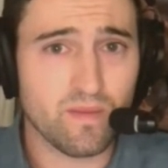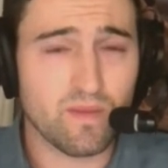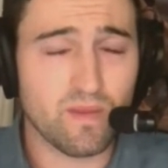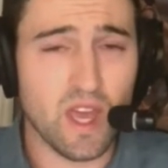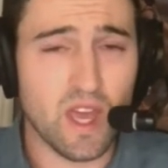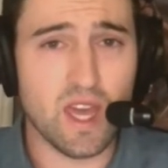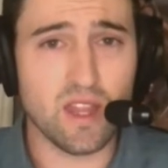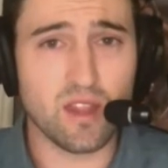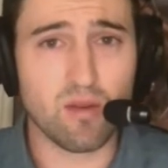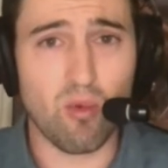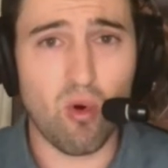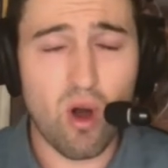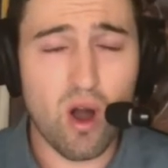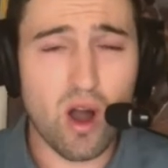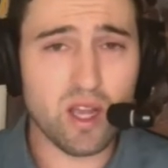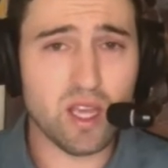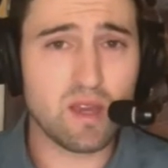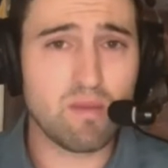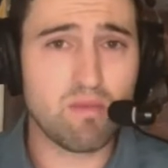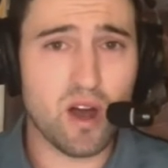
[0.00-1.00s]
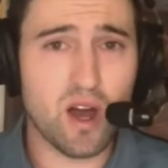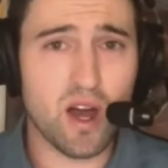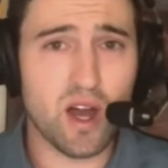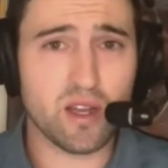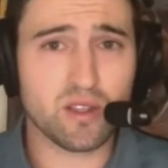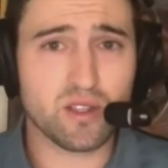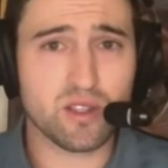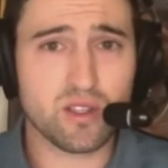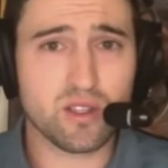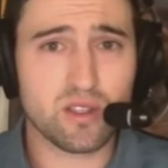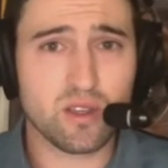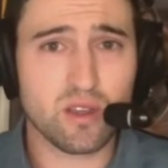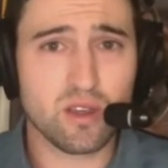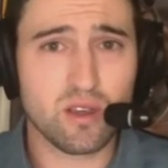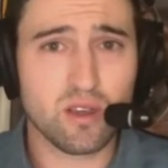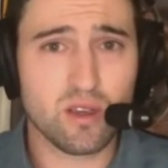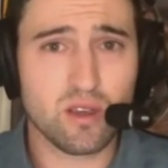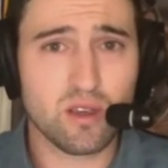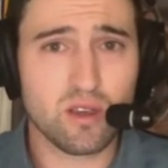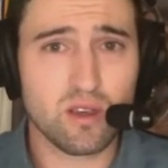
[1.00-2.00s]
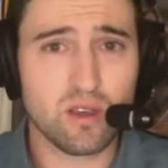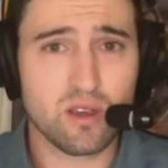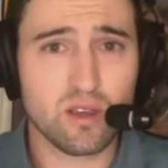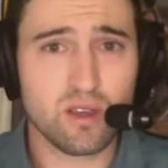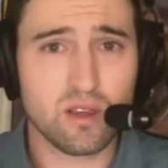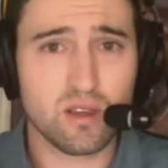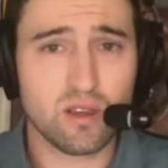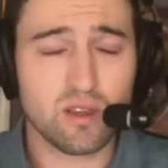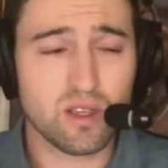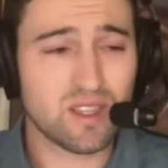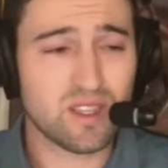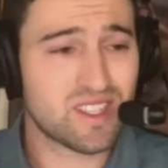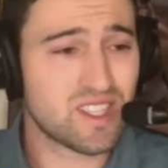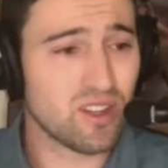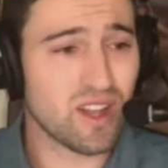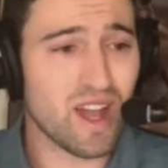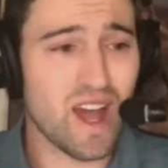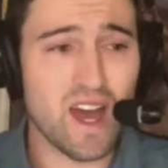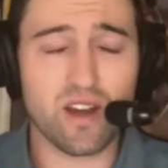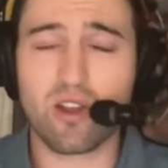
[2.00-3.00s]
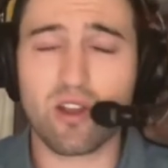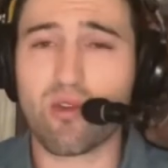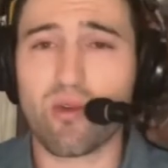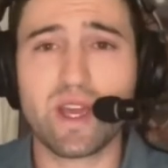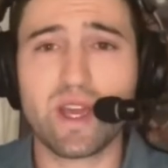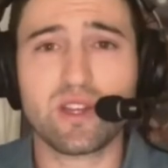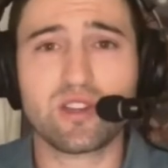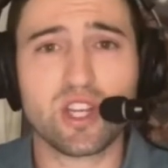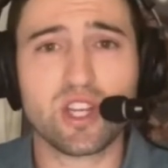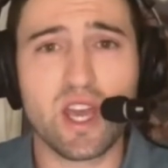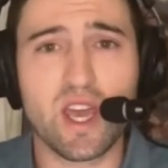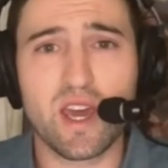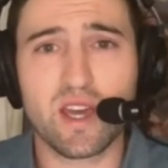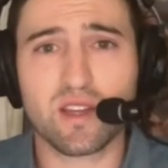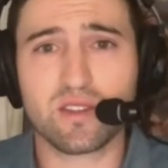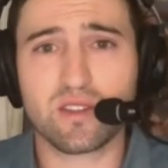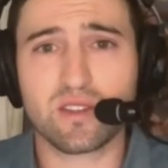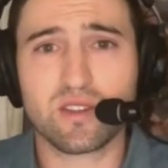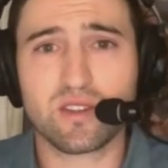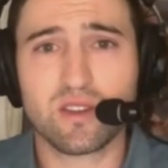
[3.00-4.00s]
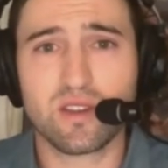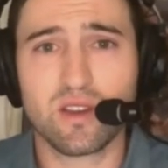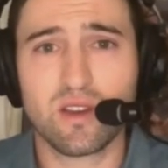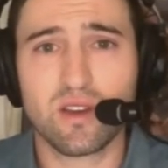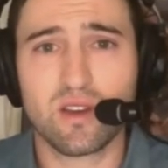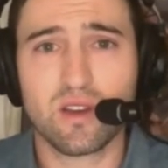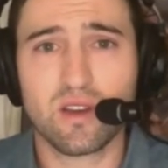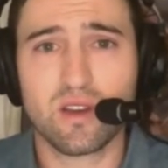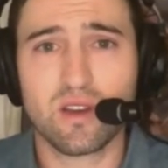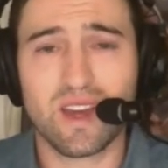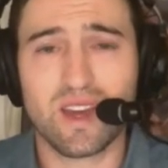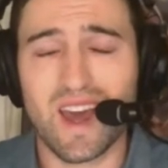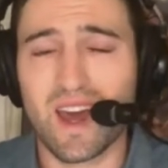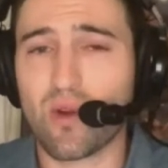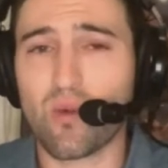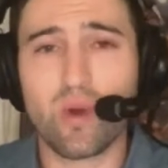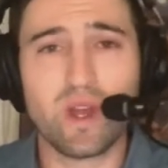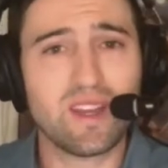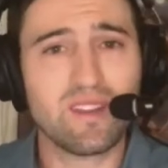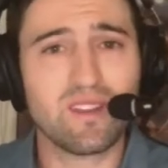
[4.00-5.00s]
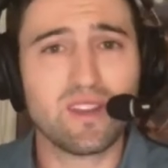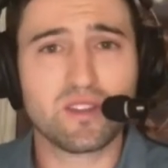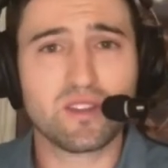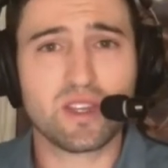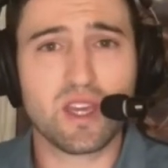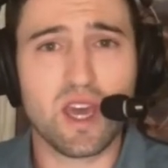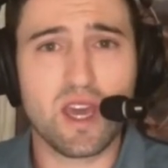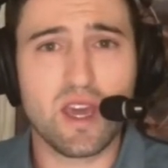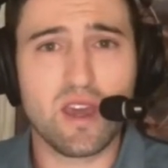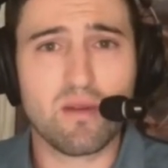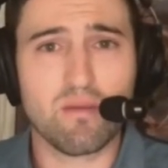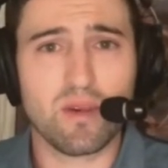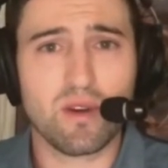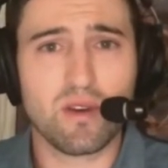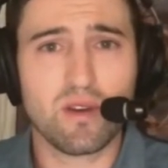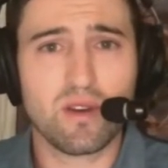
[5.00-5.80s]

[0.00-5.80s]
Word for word: and the Milwaukee Bucks still had a great chance at winning this game.